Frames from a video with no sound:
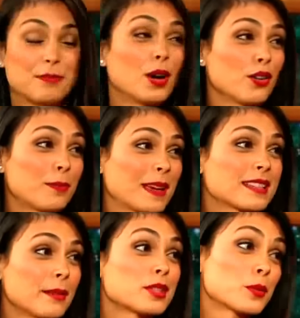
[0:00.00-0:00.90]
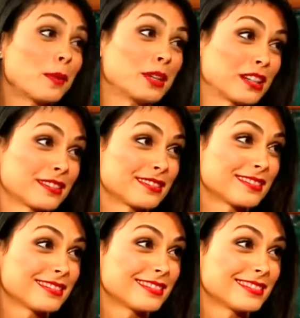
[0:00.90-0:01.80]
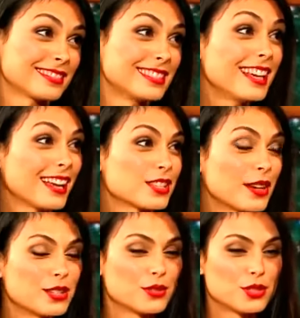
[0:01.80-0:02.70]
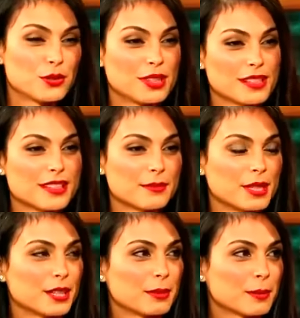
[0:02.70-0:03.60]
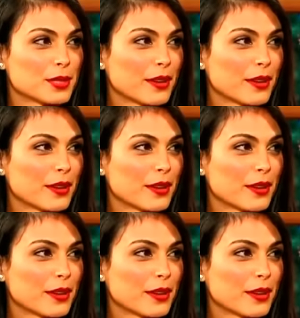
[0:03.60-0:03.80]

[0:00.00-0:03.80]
because I'm a swimmer. Oh, are you really? Yeah, so I do two things that you know people don't care about.